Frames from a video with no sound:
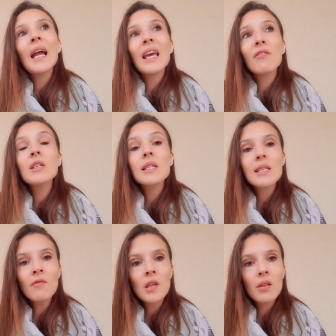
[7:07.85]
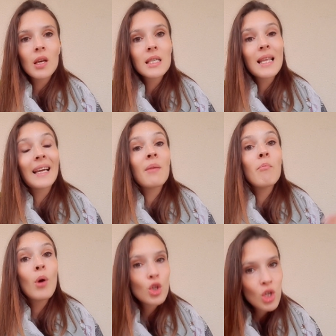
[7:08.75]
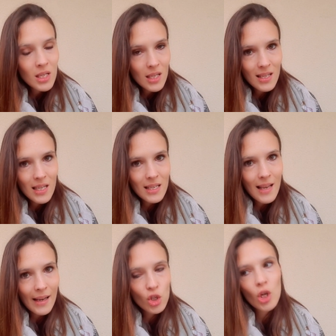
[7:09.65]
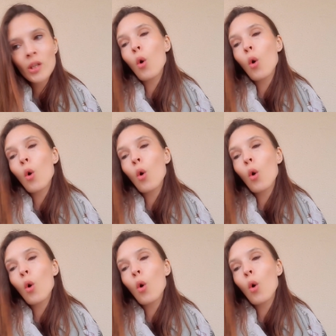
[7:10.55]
If it's something that is like emergency C-section,